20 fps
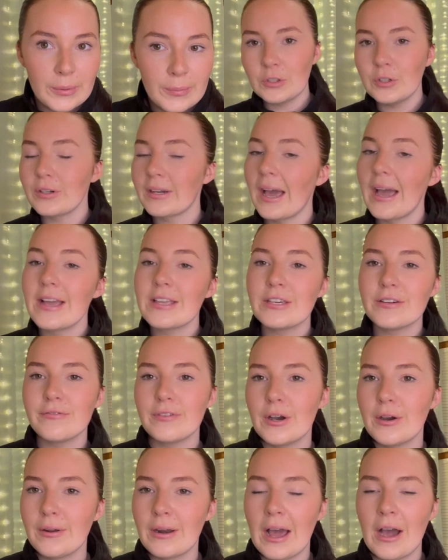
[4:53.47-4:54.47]
You're getting your
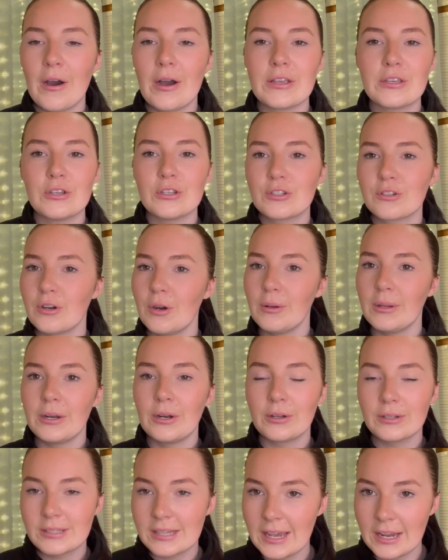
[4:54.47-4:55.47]
phone out and you're scrolling
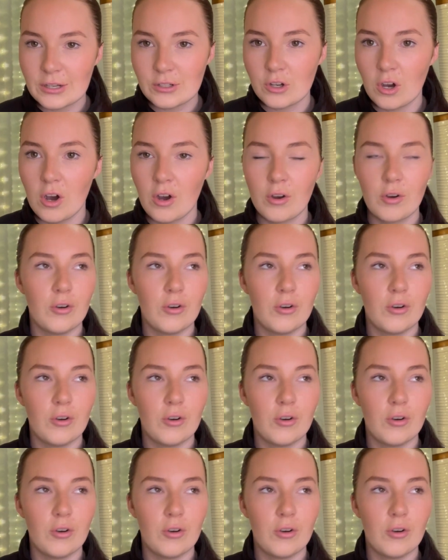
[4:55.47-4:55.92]
on TikTok